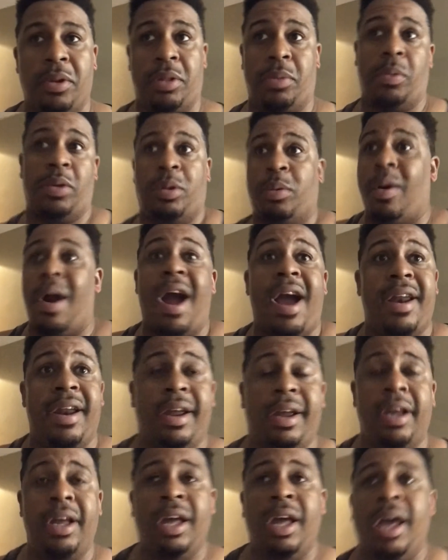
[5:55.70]
with riding,
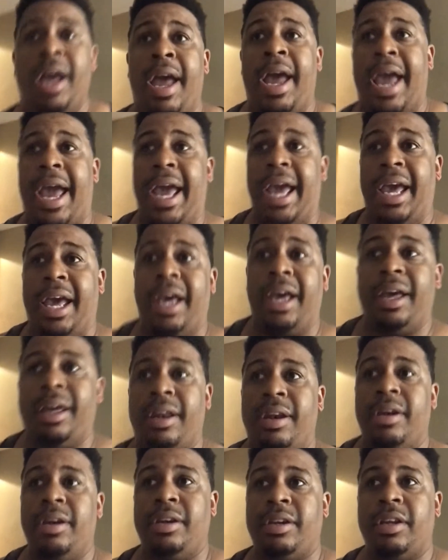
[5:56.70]

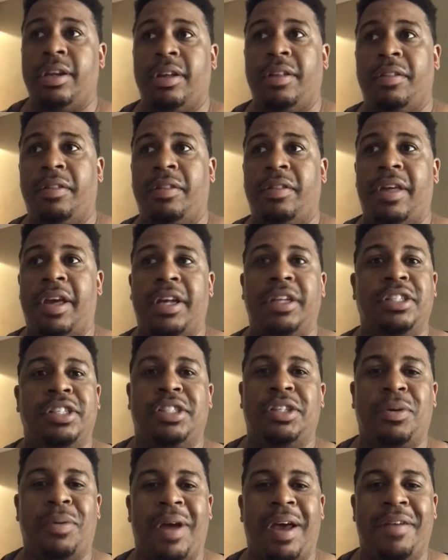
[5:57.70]
and they
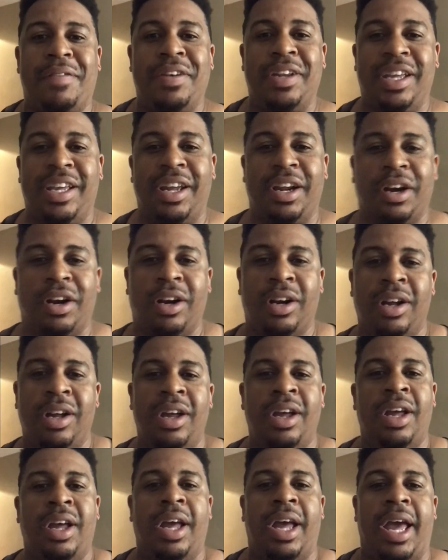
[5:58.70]
just don't have any gear.
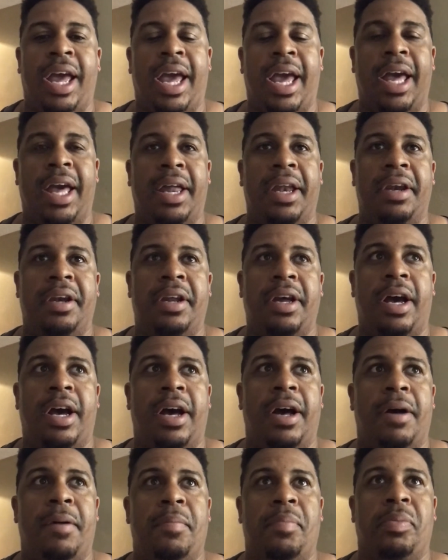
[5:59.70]
And
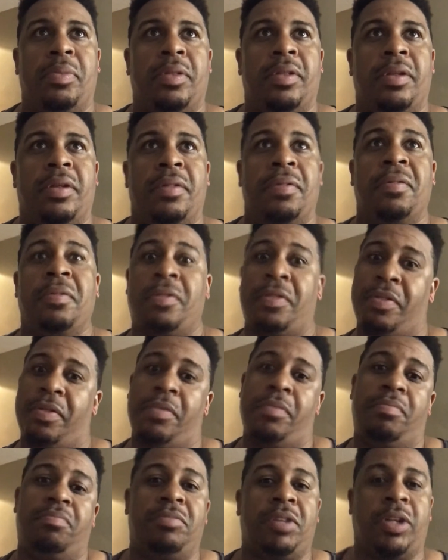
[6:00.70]

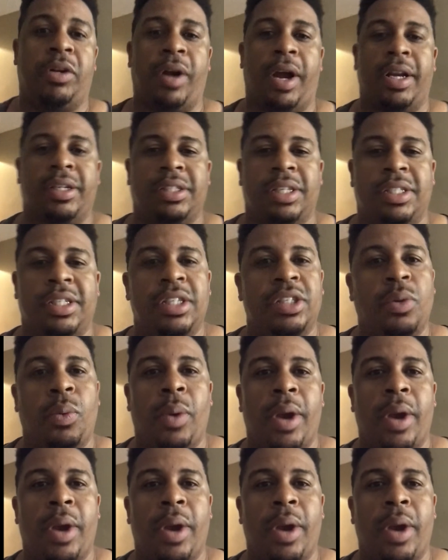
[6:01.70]
Craigslist is a